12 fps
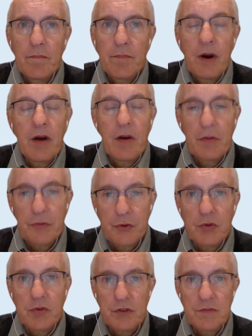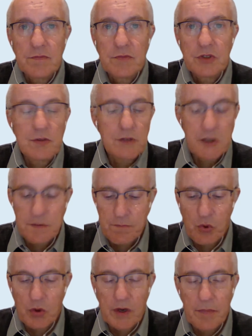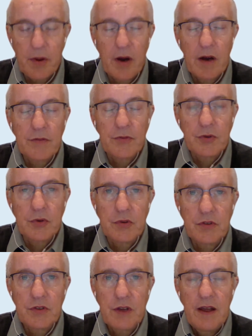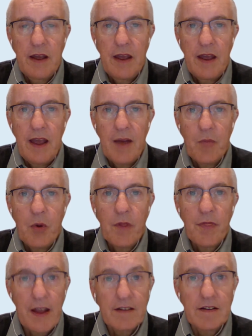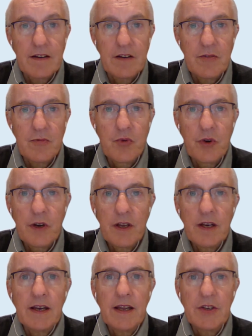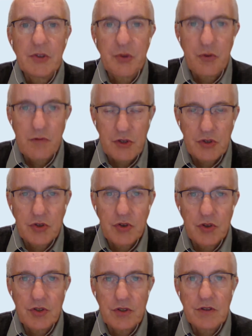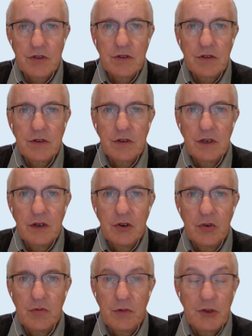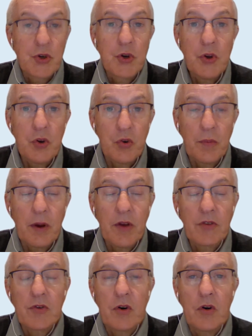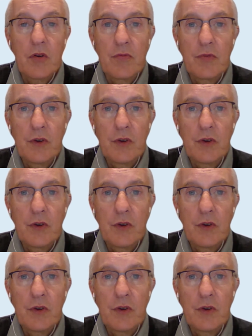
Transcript: biofuels, just broadly biofuels. And what that did, it really led to a resurgence, or return almost, of